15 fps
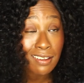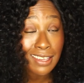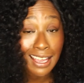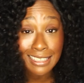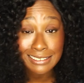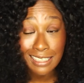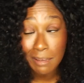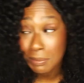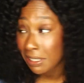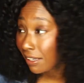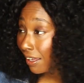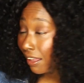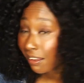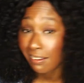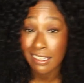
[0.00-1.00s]
Yes, I mean,
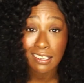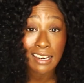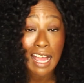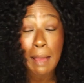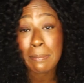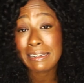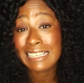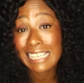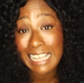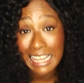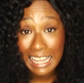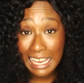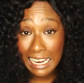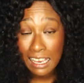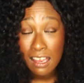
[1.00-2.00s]
hell, it could have happened in
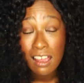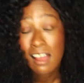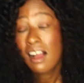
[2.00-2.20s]
LA.